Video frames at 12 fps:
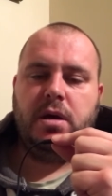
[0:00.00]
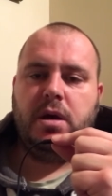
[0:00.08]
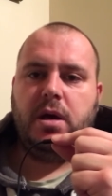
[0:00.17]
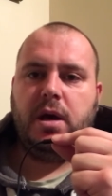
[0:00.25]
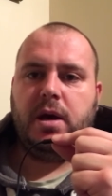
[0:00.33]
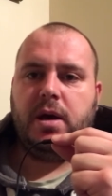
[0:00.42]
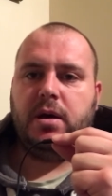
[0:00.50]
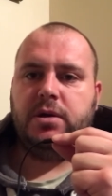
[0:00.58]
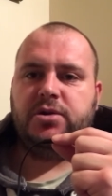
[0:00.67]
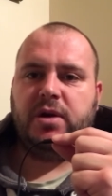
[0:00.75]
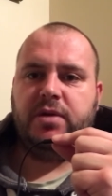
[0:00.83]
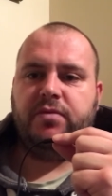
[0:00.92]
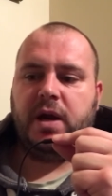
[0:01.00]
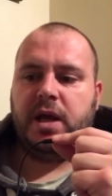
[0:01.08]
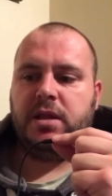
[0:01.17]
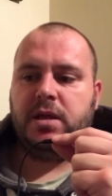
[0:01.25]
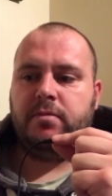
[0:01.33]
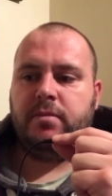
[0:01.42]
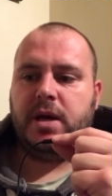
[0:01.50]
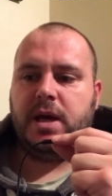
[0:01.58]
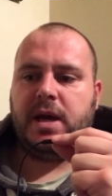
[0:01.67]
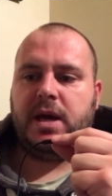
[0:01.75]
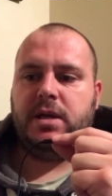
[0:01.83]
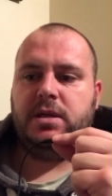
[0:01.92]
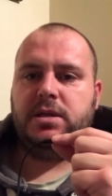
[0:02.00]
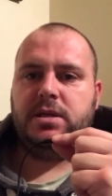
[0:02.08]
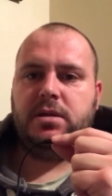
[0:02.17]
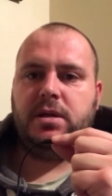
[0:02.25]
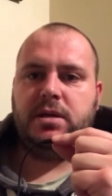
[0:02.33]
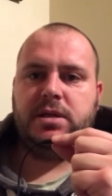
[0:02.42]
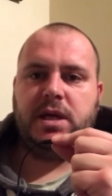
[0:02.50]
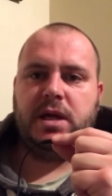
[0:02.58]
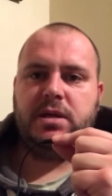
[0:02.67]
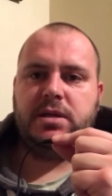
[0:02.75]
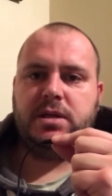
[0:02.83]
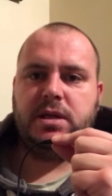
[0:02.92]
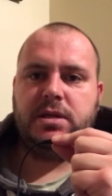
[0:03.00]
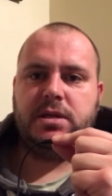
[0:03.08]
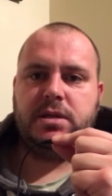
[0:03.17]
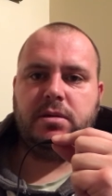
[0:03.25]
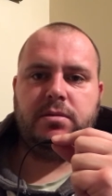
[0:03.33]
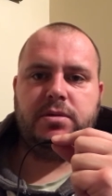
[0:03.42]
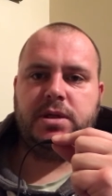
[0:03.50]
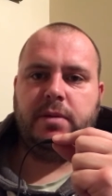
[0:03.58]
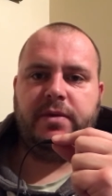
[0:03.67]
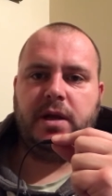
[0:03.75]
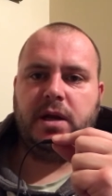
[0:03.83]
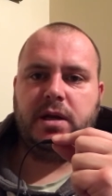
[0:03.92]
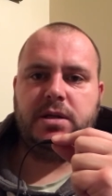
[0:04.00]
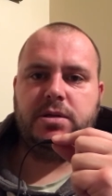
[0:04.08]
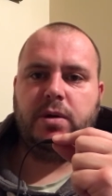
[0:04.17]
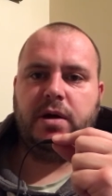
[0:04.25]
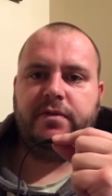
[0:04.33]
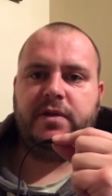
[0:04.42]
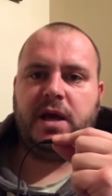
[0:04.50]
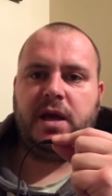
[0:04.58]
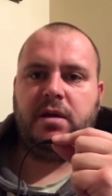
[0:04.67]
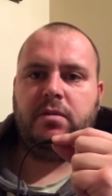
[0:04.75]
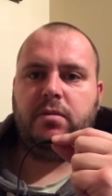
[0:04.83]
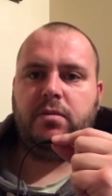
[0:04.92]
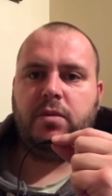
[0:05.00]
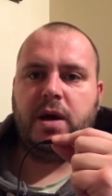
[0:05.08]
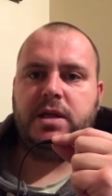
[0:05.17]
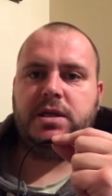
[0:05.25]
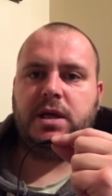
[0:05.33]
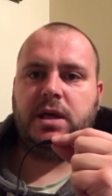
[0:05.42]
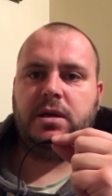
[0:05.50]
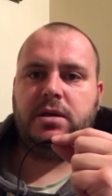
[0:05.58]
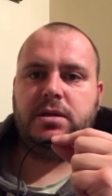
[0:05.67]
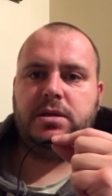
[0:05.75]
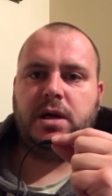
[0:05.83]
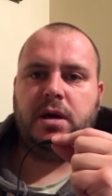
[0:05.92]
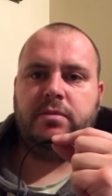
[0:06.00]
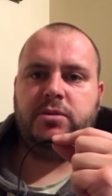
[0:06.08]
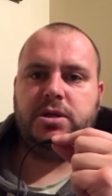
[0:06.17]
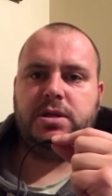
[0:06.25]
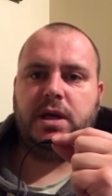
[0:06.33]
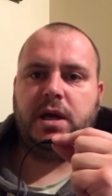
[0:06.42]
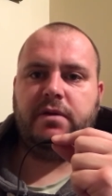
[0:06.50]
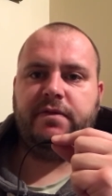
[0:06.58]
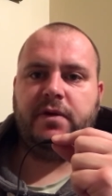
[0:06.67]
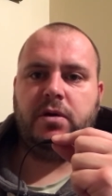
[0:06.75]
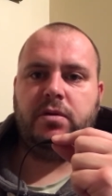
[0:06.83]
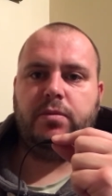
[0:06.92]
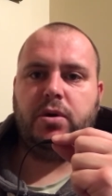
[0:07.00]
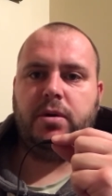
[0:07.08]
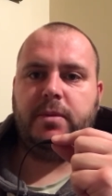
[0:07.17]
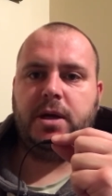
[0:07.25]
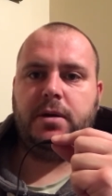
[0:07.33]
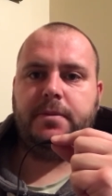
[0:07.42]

I tried ringing them, and they said it was something like a 12-day waiting time just to get a phone appointment.